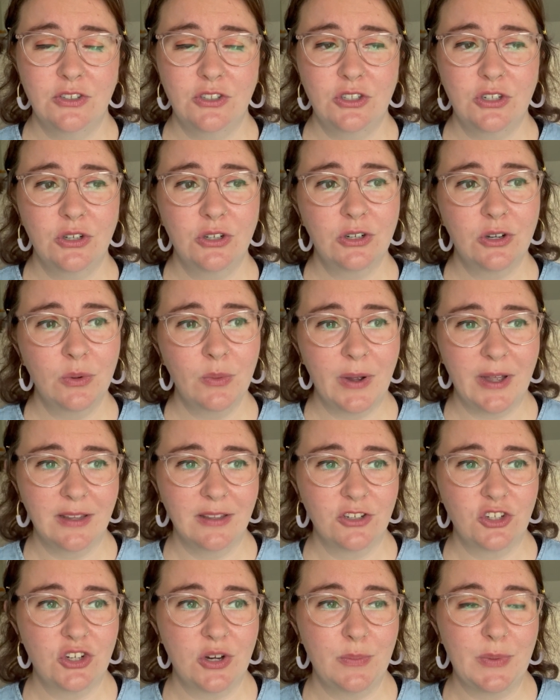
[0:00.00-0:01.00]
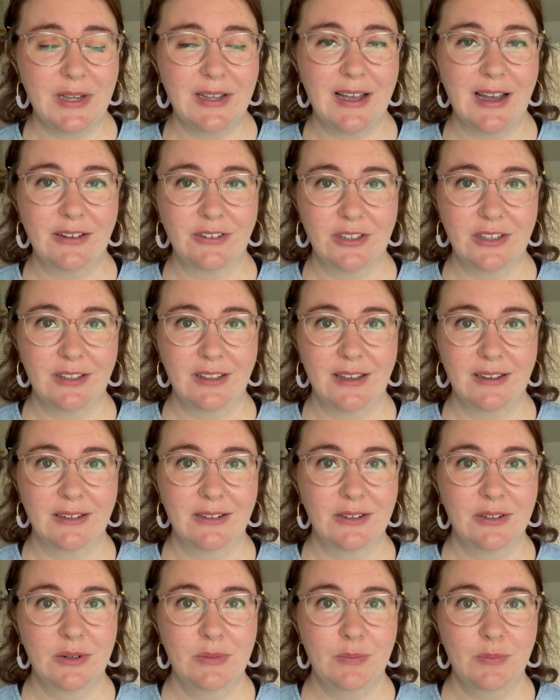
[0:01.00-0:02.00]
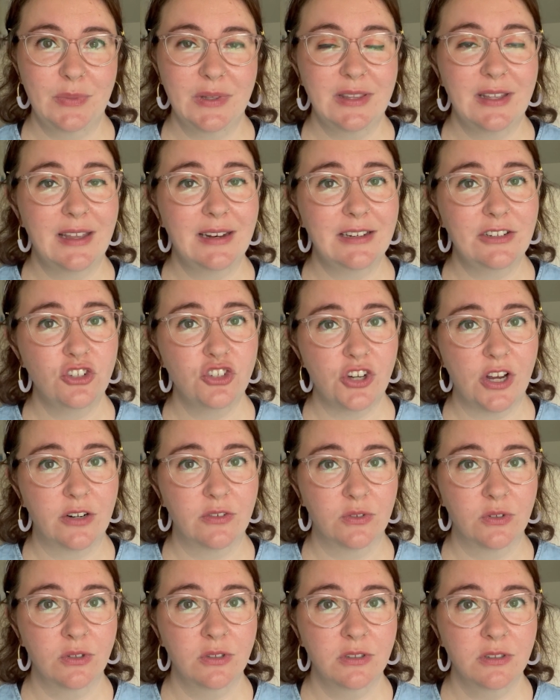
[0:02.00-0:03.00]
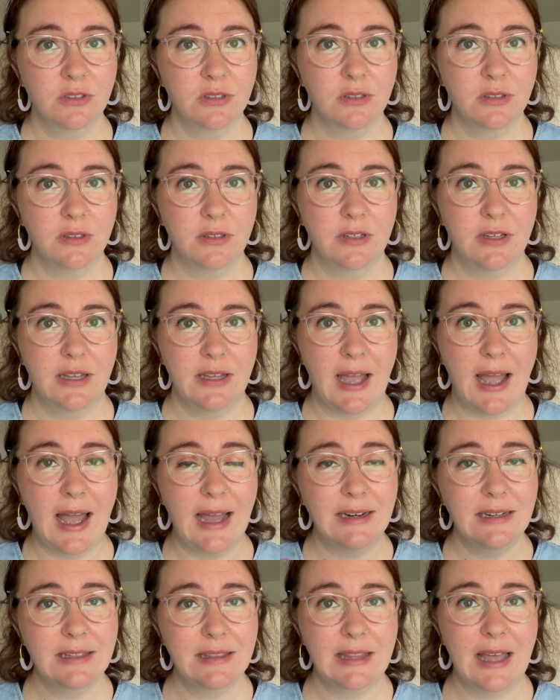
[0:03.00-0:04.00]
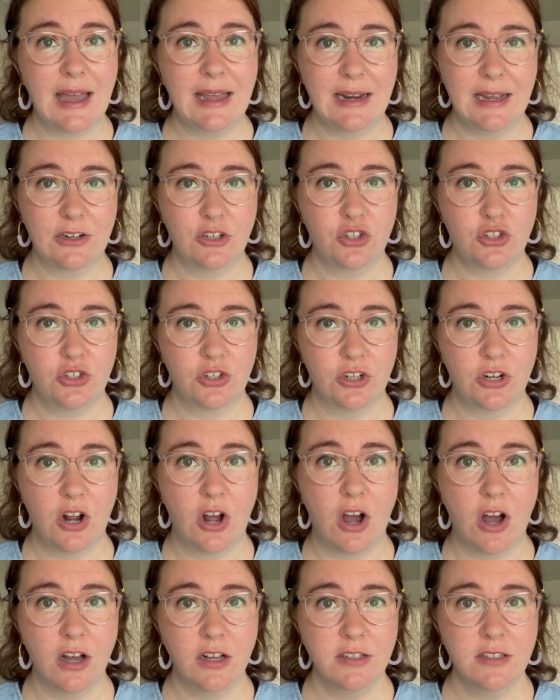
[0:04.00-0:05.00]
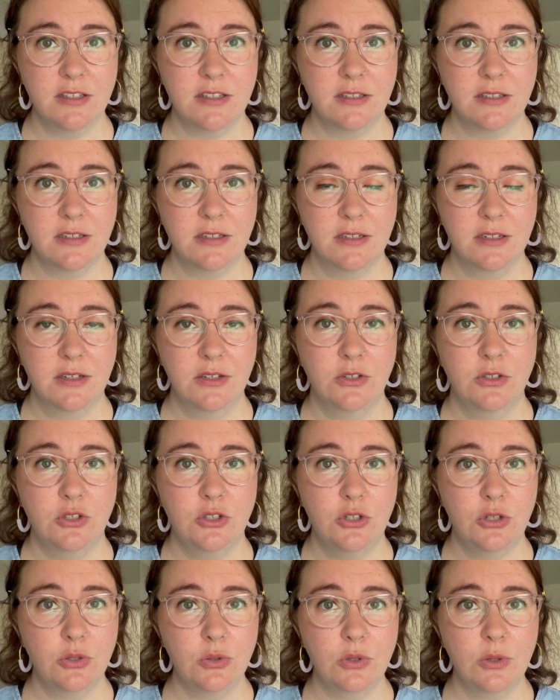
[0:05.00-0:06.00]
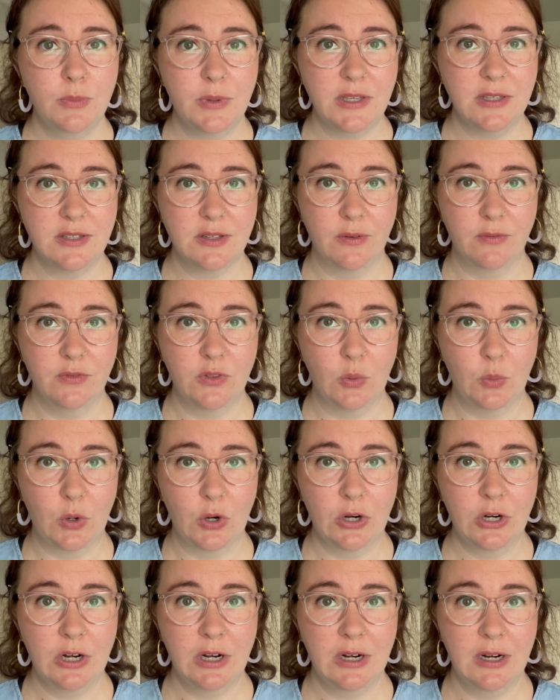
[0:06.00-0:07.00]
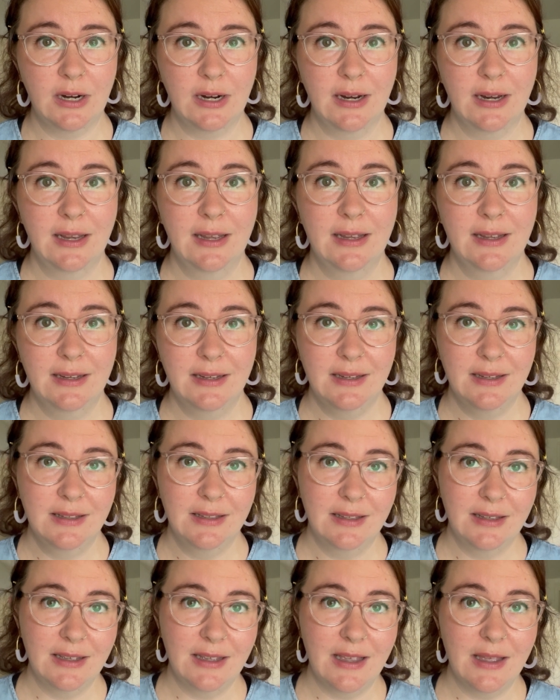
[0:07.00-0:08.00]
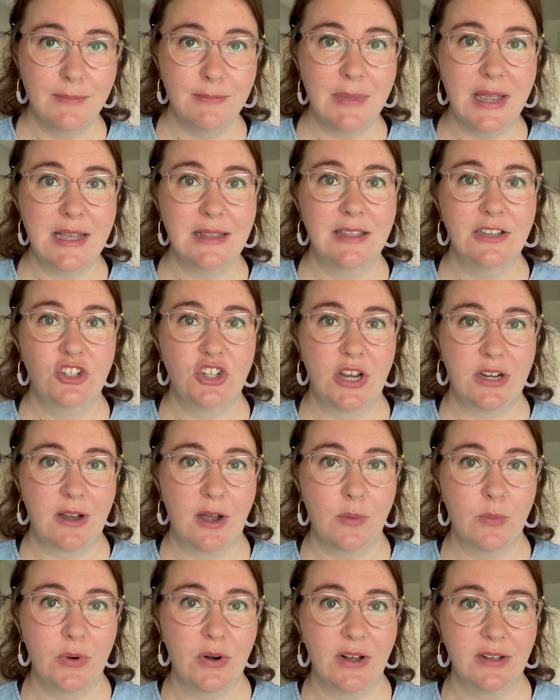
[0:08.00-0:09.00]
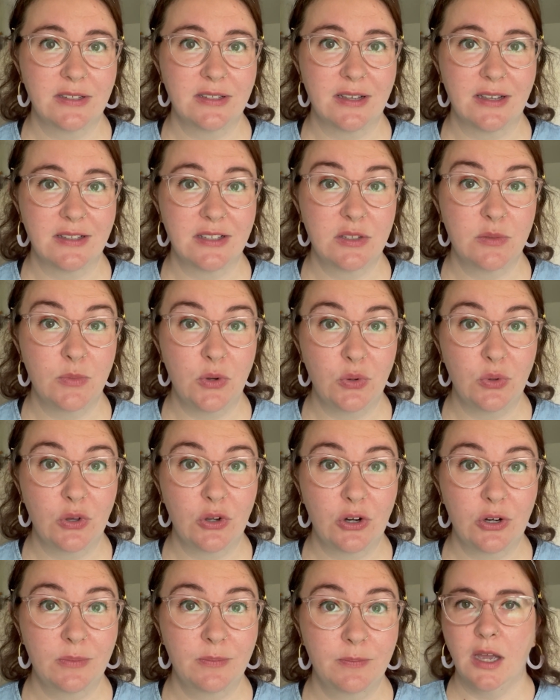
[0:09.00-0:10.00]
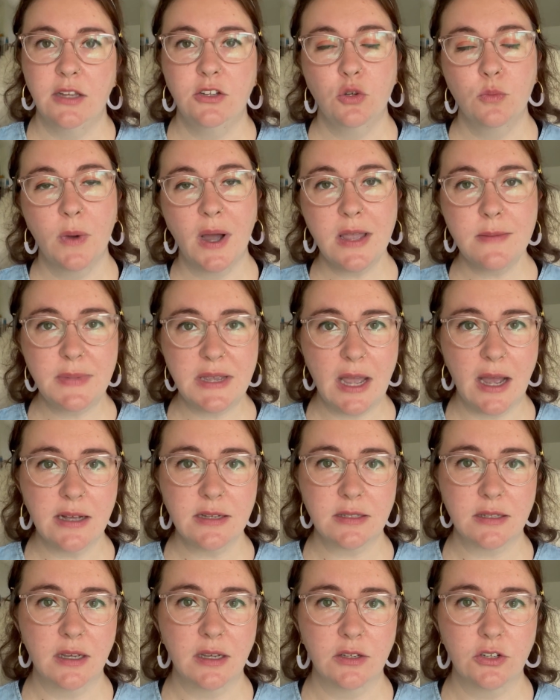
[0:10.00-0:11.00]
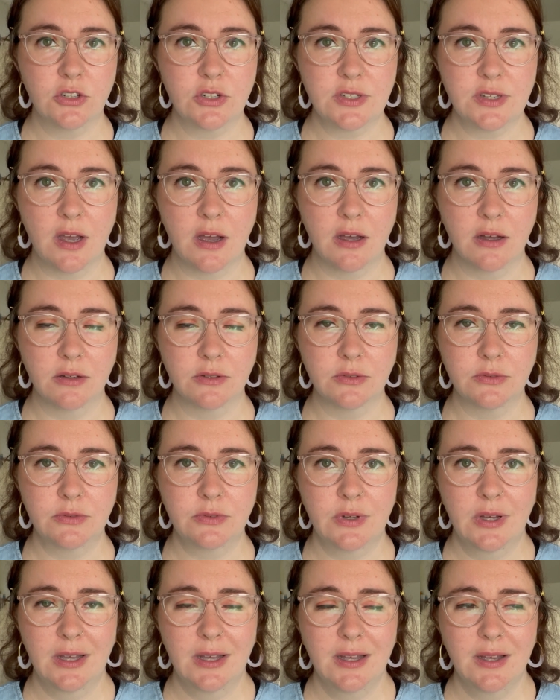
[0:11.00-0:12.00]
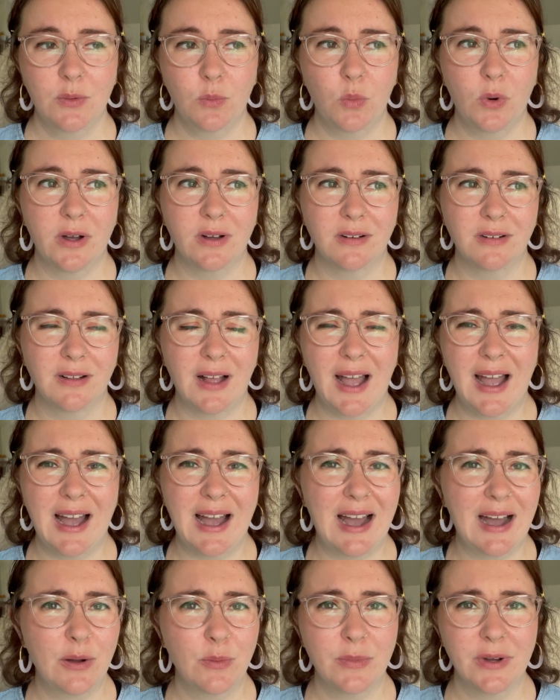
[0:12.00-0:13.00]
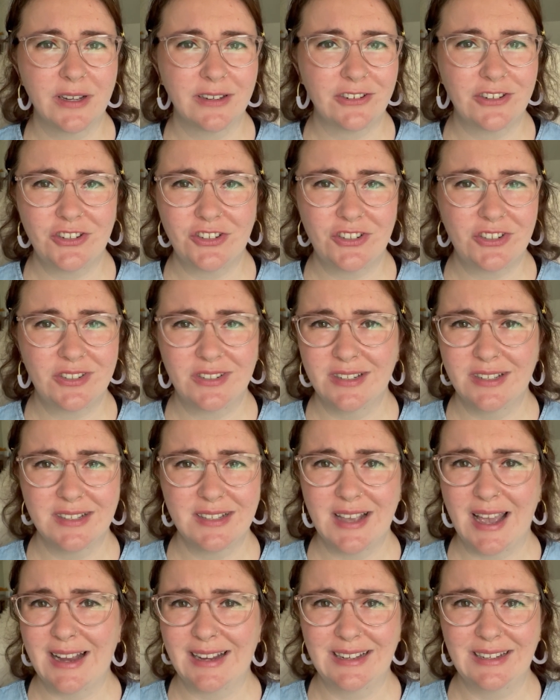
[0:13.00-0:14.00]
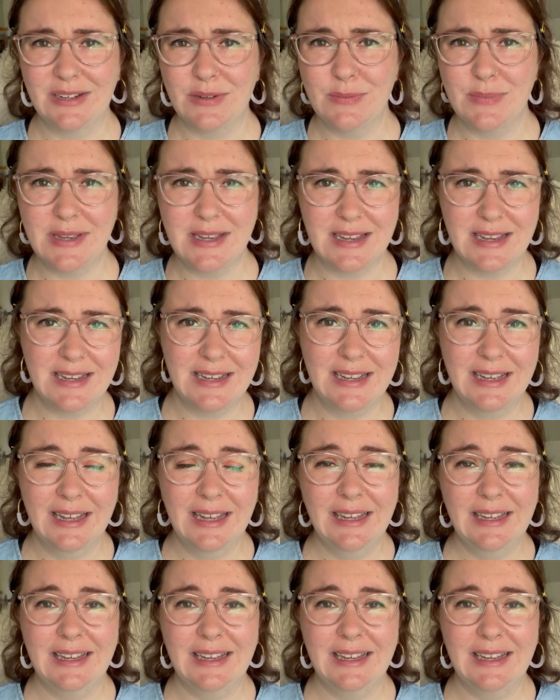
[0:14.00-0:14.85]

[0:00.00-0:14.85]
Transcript: took away the shipping calculator, but then in general, added that extra cost to the piece of the work, it made the checkout process smoother. And you might be asking yourself, well, how much is that gonna be?